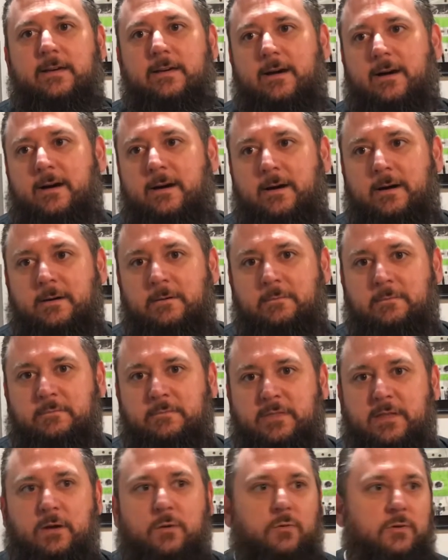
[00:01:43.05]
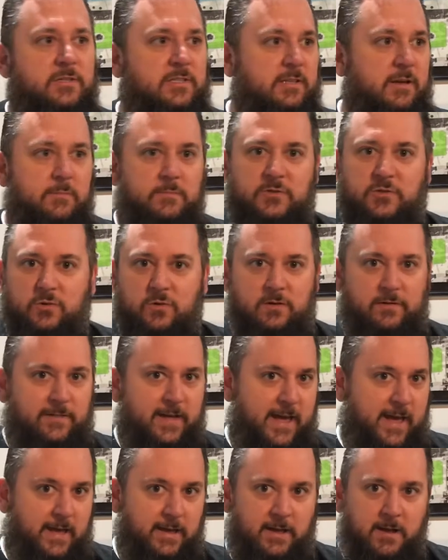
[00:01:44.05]
There was some sort of
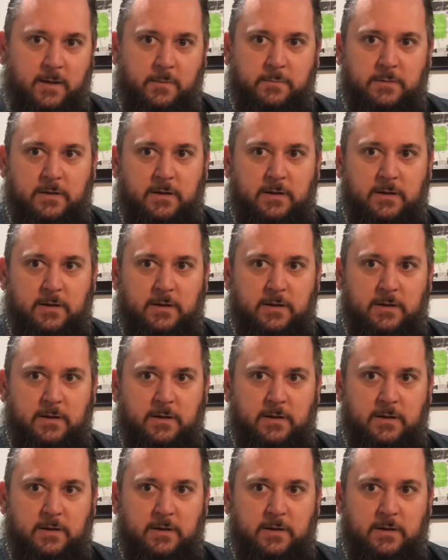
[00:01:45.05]
hang up,